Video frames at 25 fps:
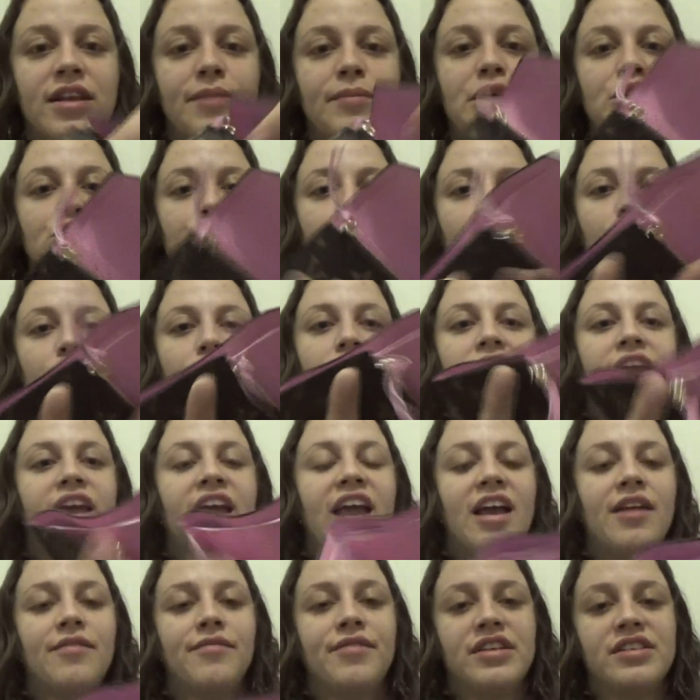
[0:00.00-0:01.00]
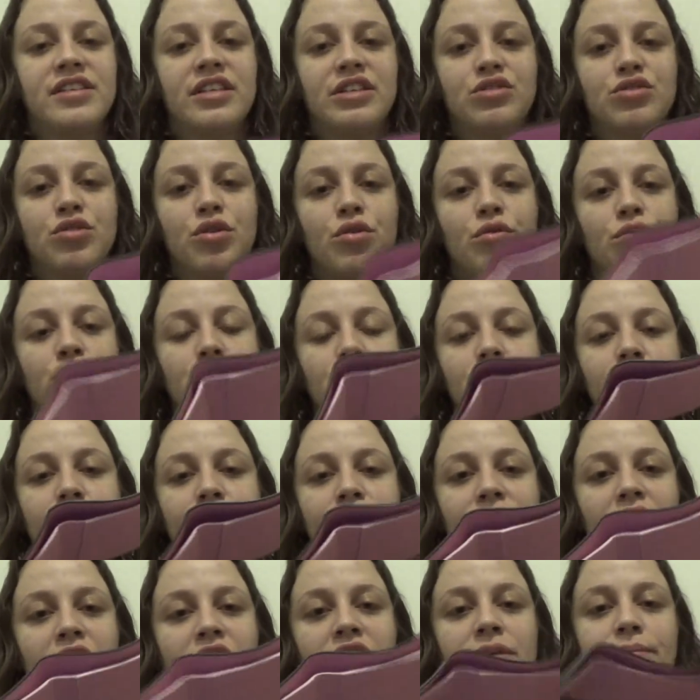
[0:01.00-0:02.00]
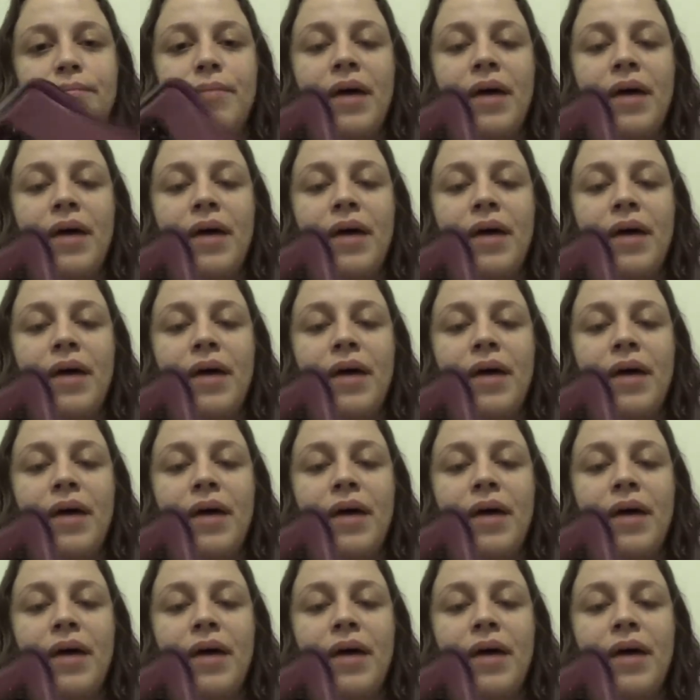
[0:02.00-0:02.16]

Let me show you the canvas in total on the